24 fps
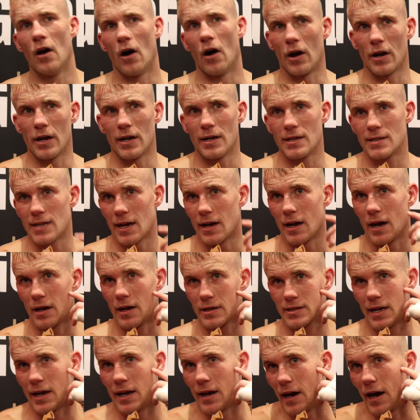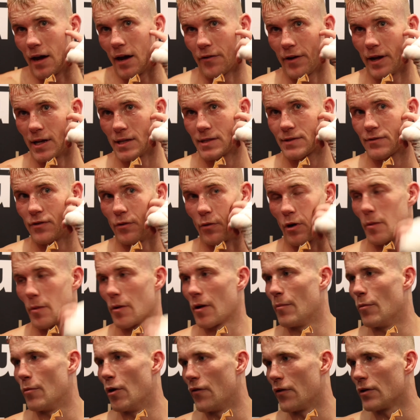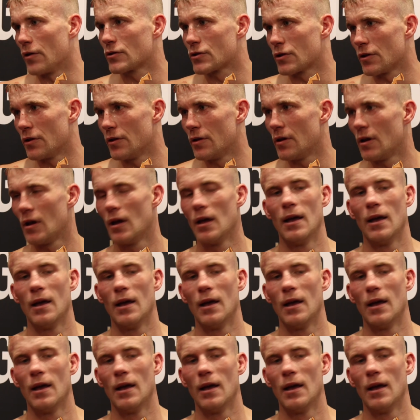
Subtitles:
I need 10 hard rounds for what I want to move on to.